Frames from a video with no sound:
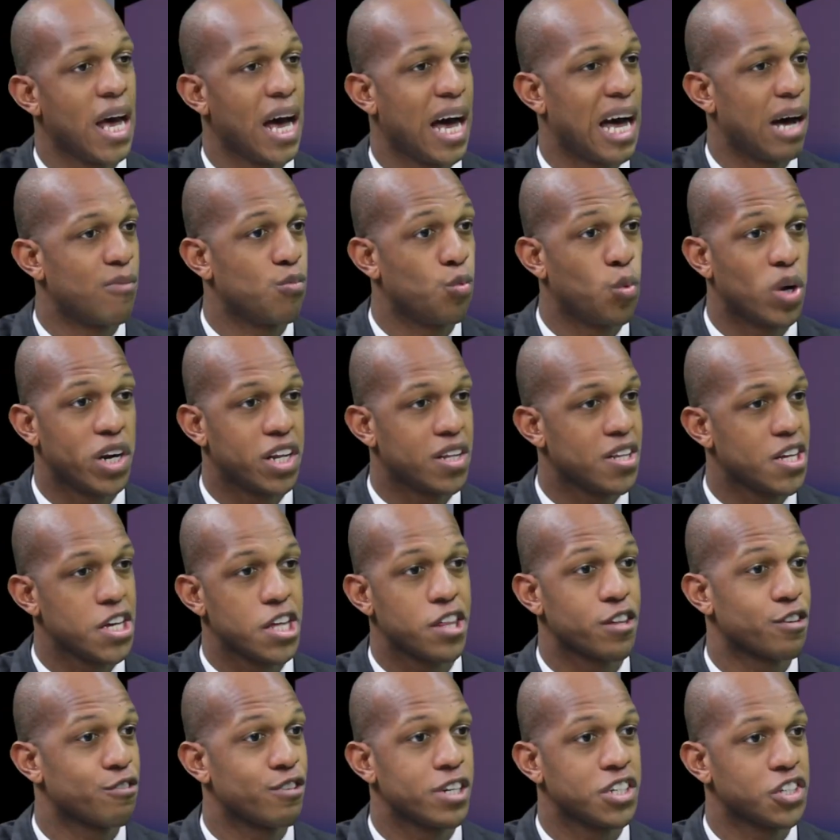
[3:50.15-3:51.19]
One of the
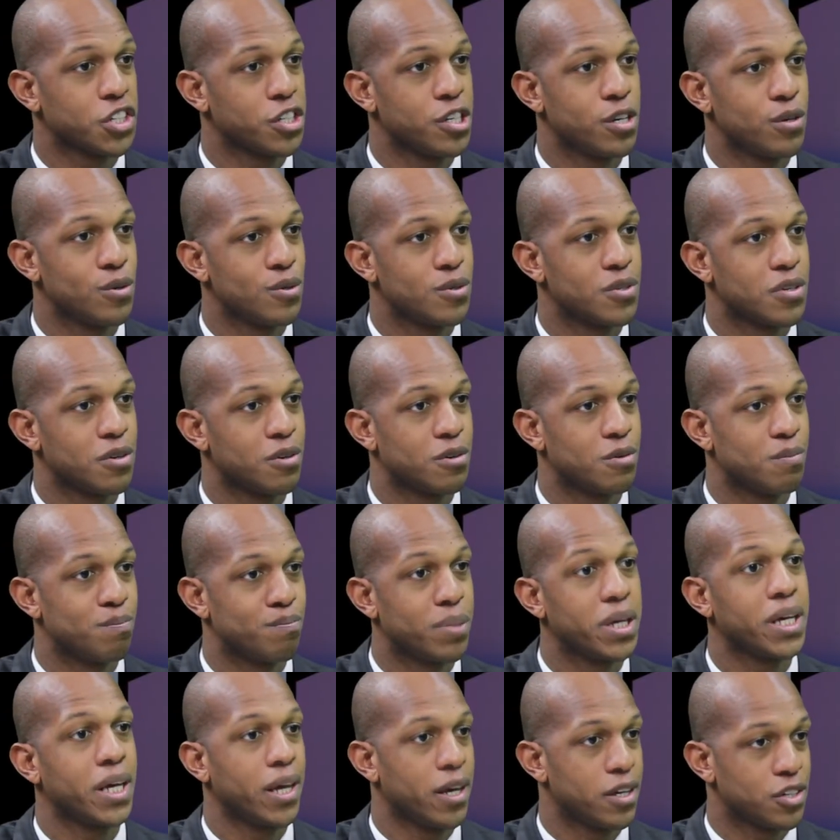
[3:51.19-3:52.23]
other issues, or
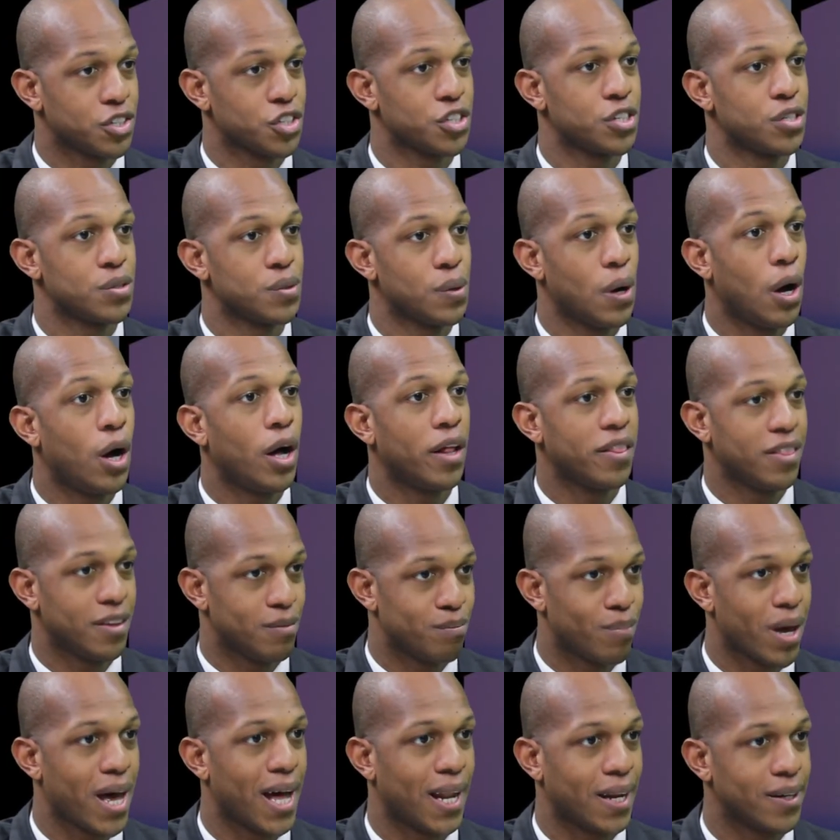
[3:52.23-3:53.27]
big issue on the
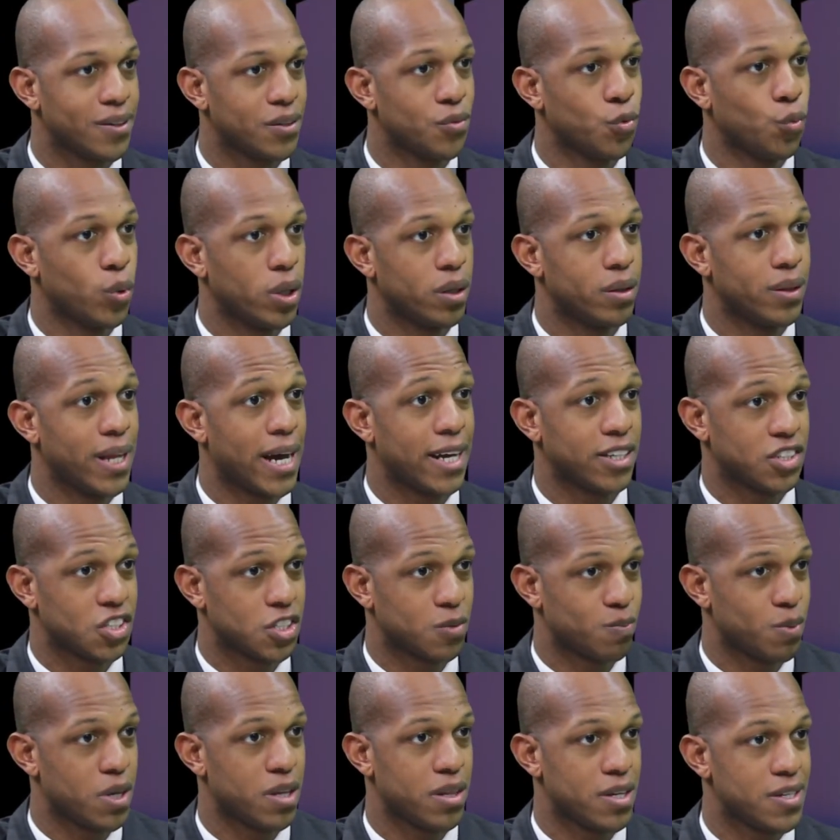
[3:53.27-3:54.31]
ballot, will not
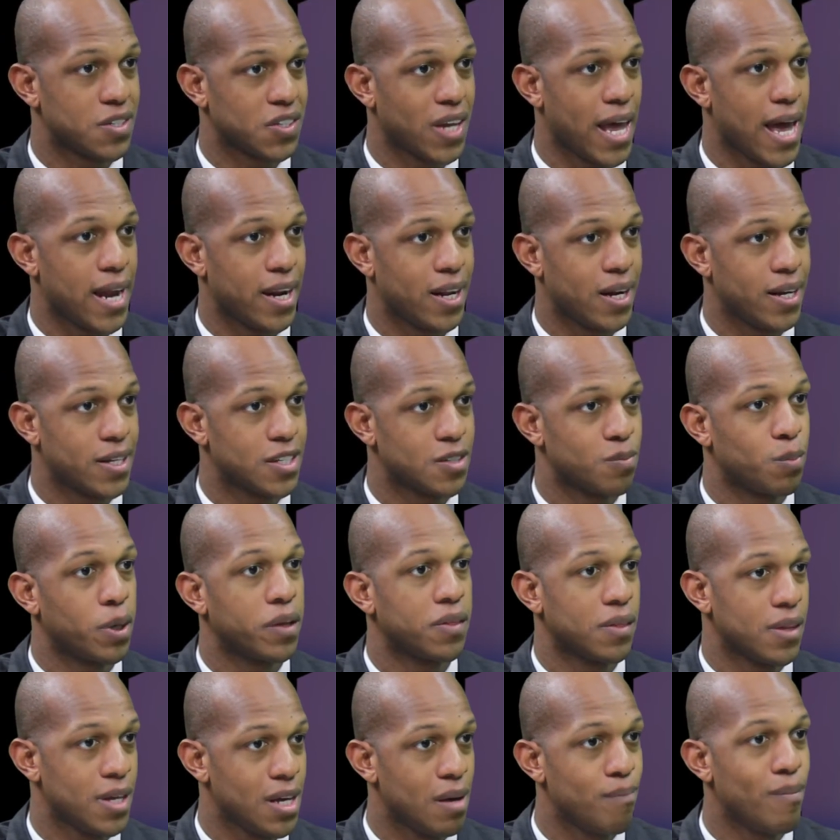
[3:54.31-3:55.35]
just be these candidates,
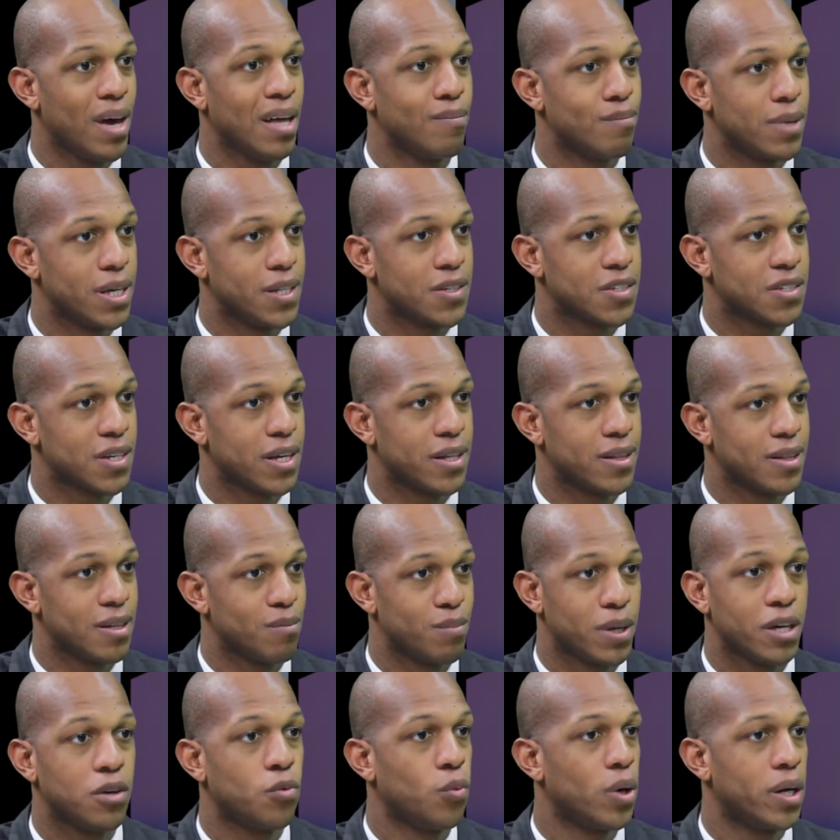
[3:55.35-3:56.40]
but the amendments. And the
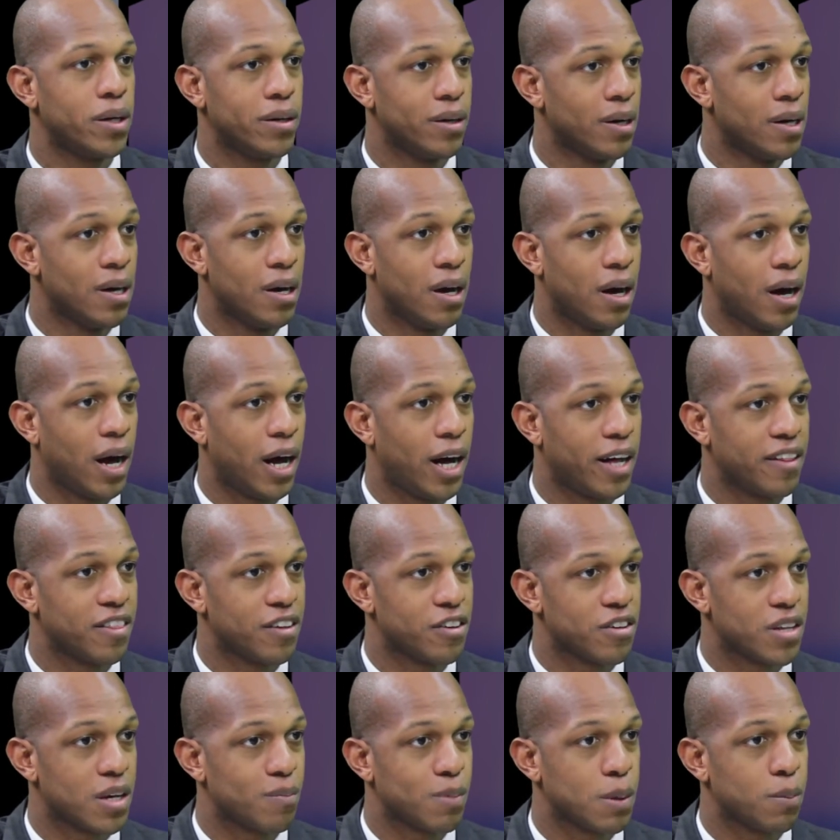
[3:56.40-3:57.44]
big one on
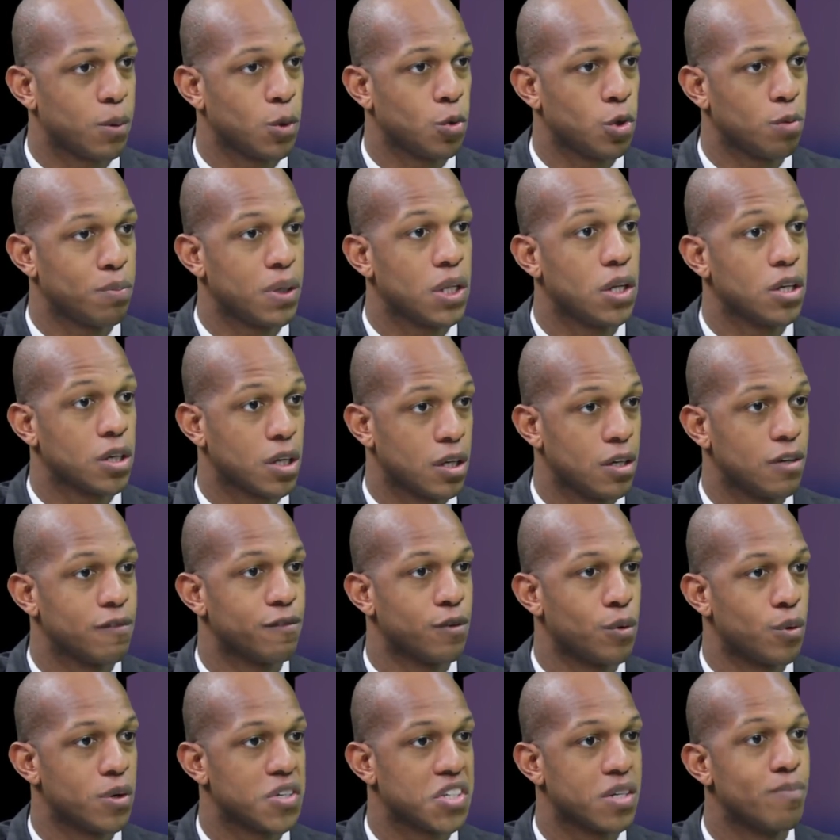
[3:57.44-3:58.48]
there that people will be looking
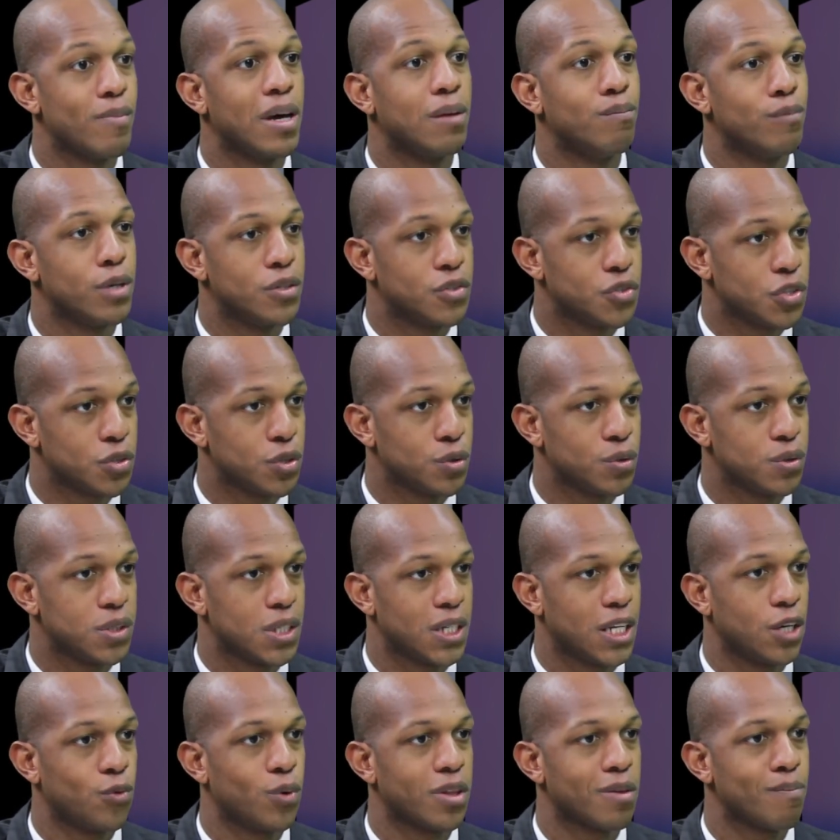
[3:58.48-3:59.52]
for is Amendment 2,
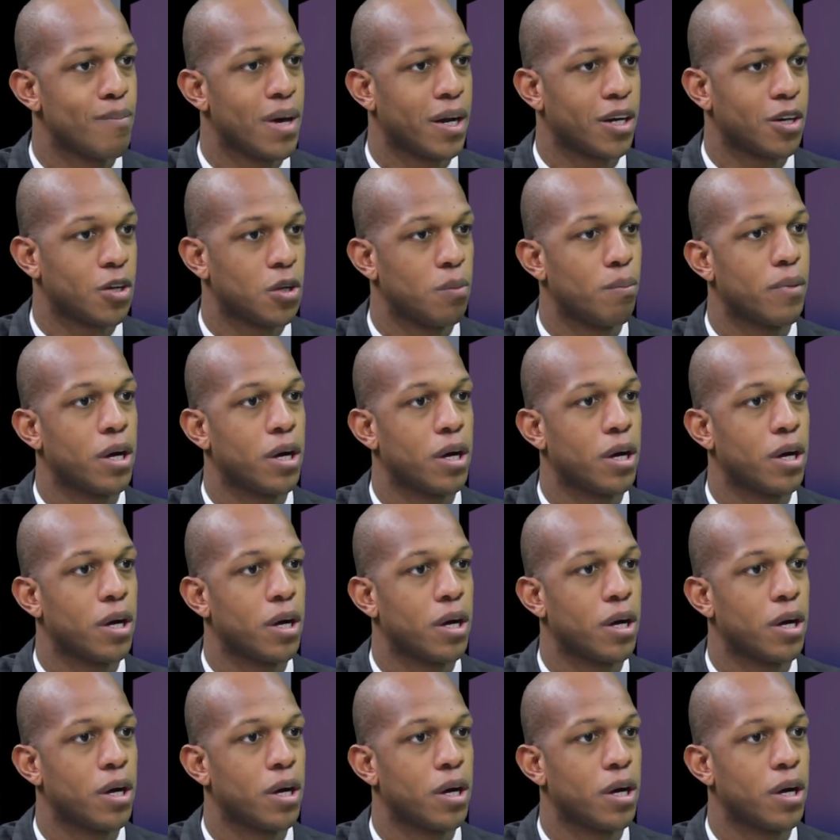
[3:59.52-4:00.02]
dealing with medical